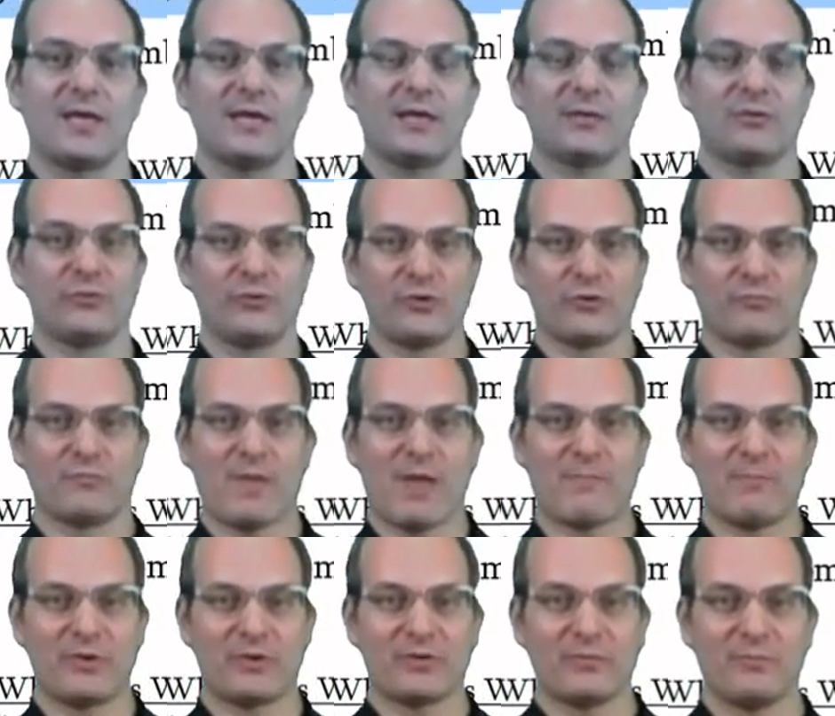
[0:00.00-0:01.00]
Do you
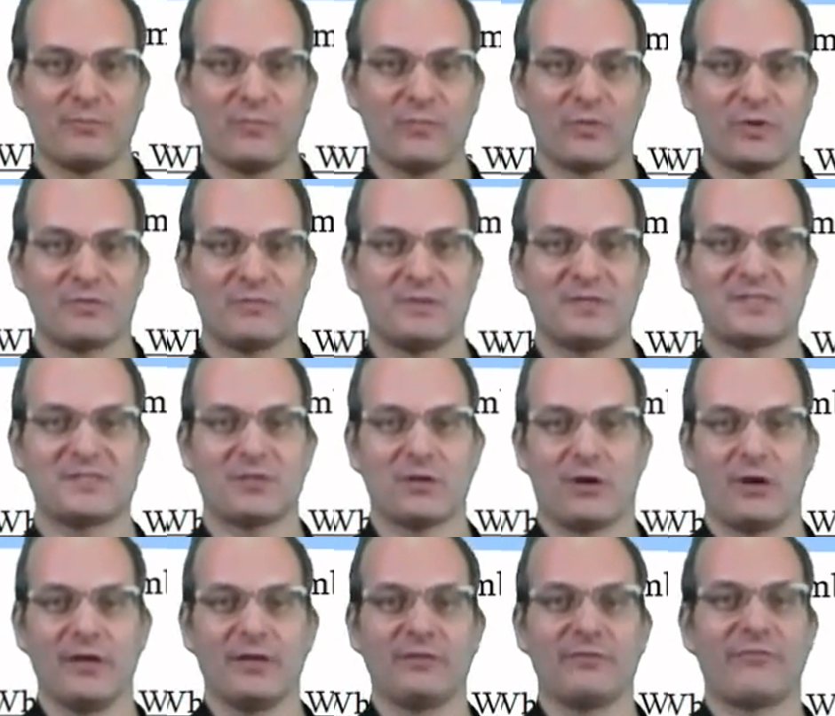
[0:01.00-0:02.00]
remember what we saw
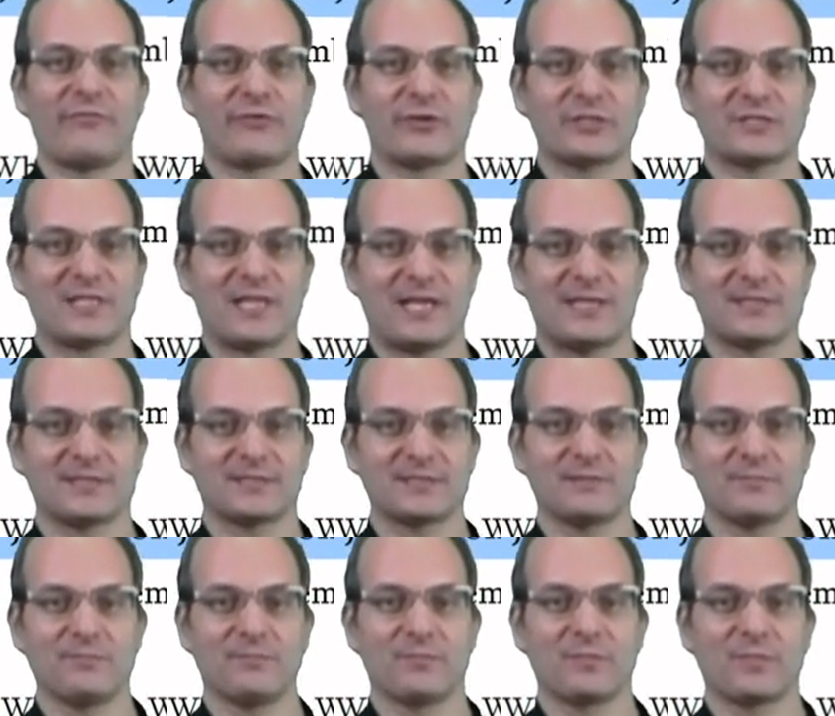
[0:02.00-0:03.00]
in the first lesson?
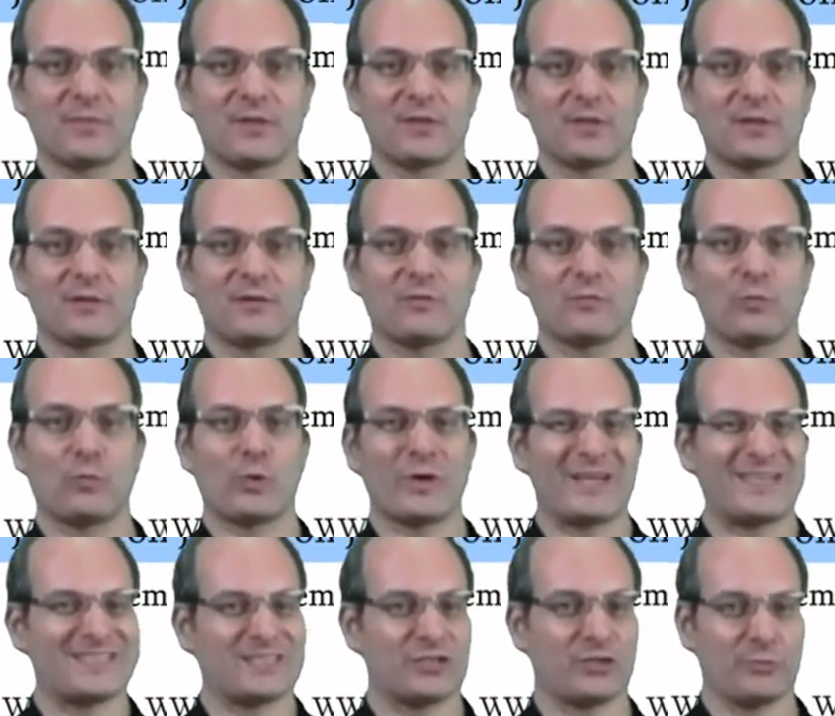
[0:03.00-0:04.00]
What
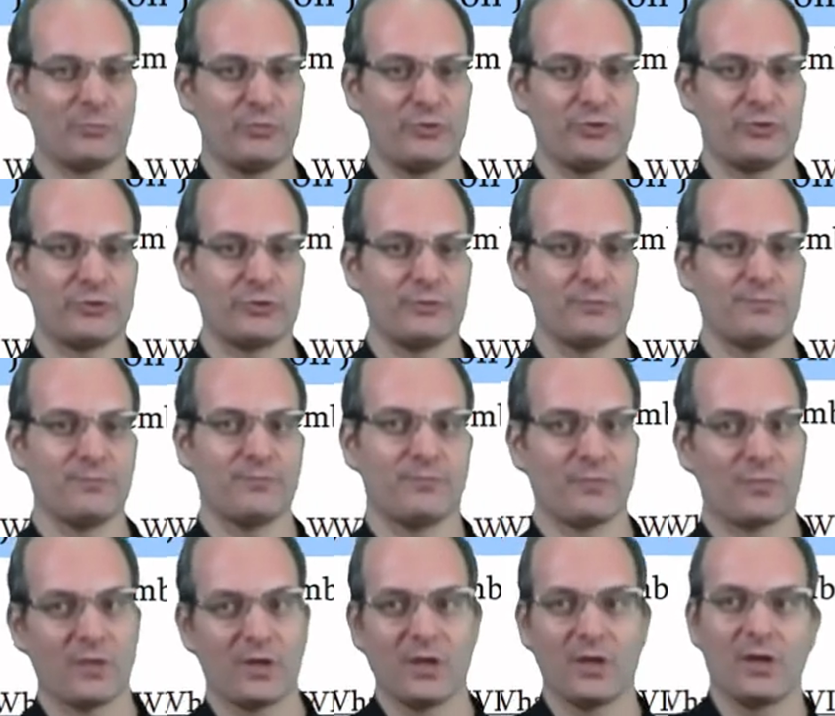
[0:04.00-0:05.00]
is a computer?
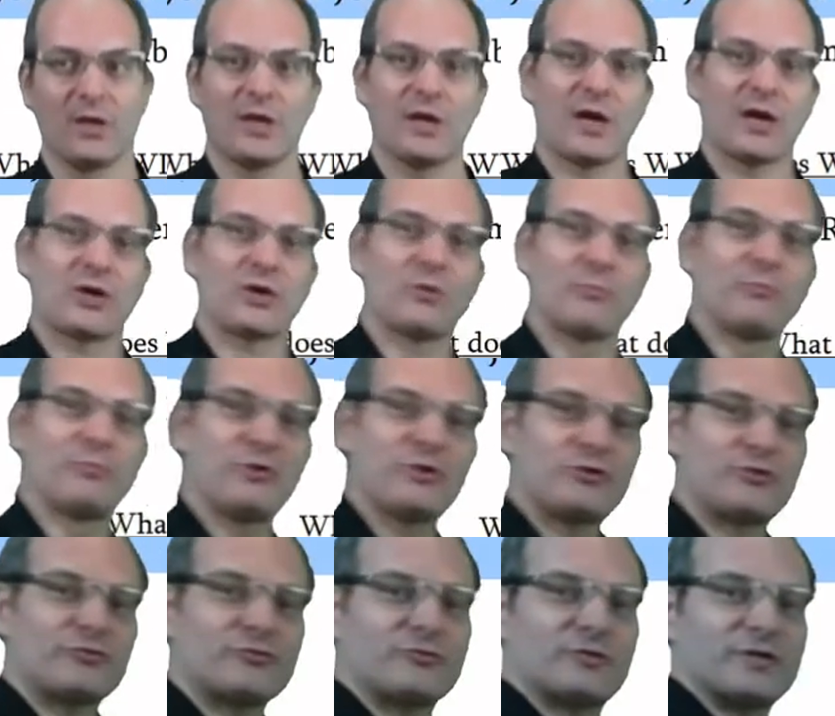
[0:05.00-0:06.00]
A
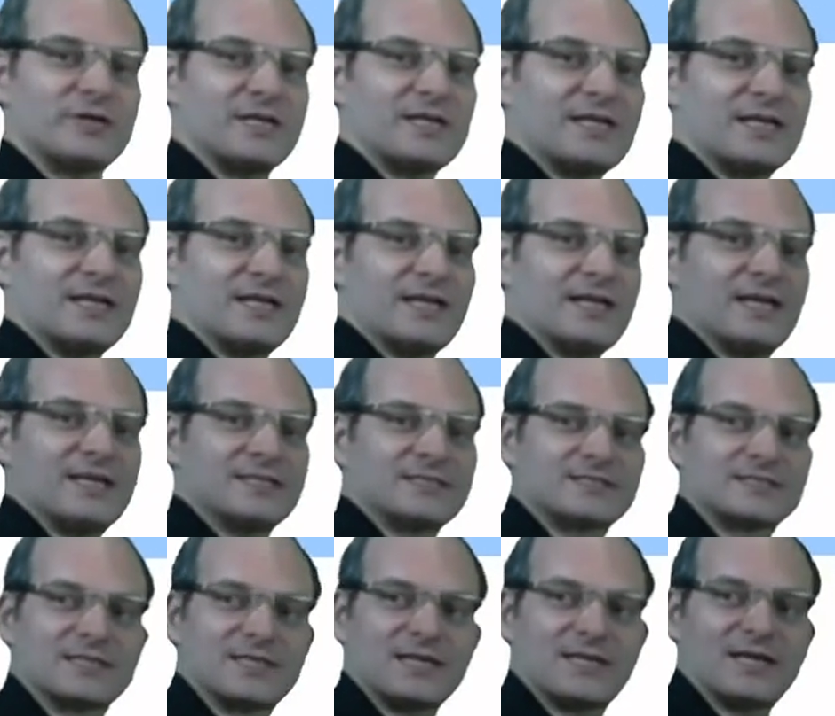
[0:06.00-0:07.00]
computer is
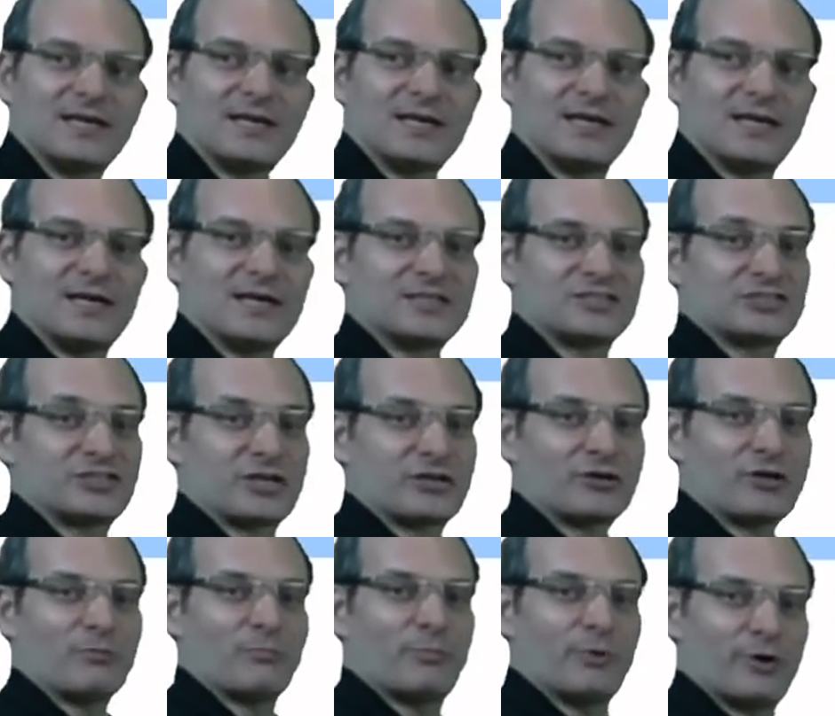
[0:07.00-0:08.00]
a
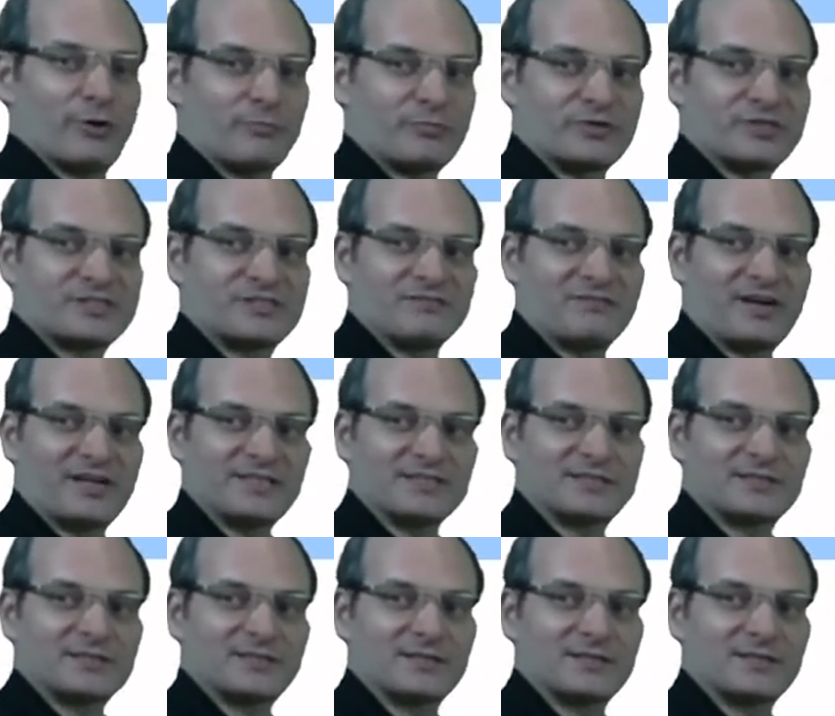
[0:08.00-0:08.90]
general purpose device